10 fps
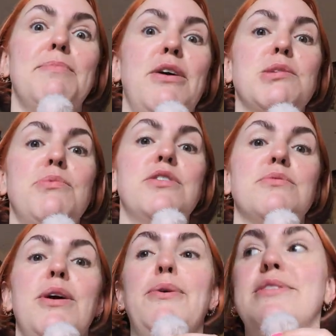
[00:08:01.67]
is plasterboarded
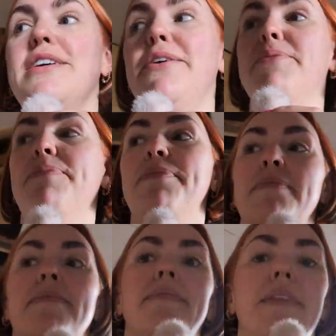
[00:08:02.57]
as well. So
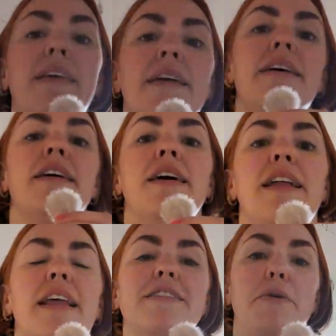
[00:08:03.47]

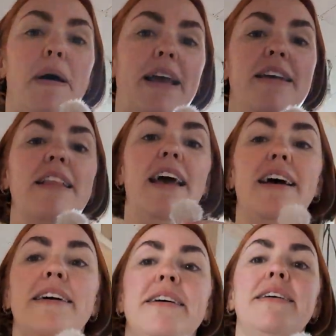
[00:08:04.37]
let's go back in
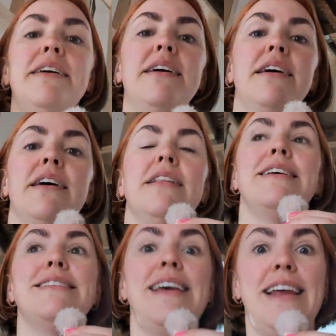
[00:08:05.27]
there.
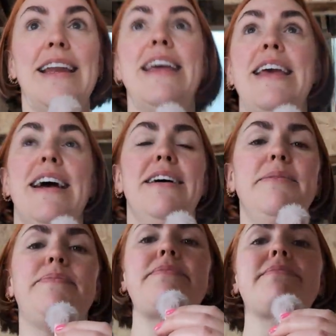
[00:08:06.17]
The ceiling in
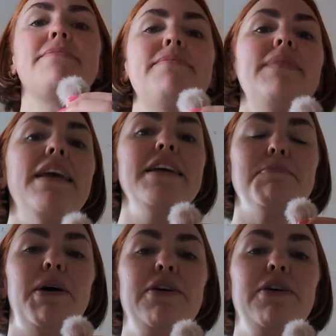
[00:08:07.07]
here is